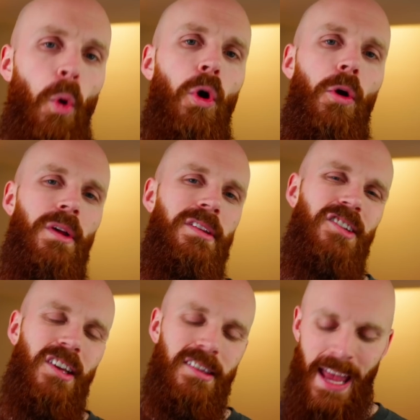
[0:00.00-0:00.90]
Or was it
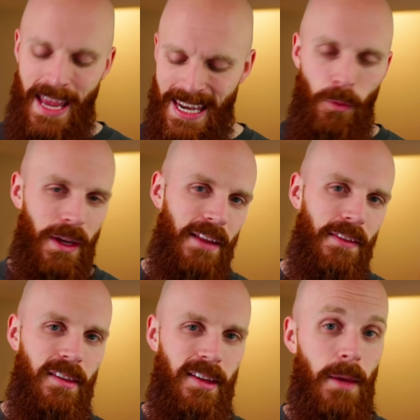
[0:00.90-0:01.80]
just Andy Reid
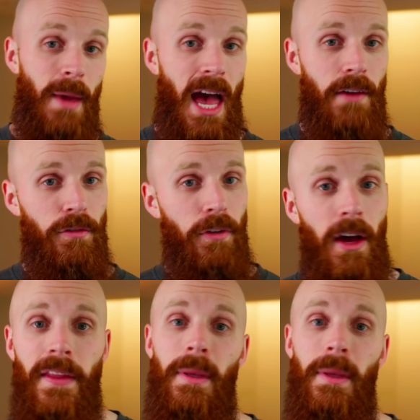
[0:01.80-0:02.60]
and the team having fun?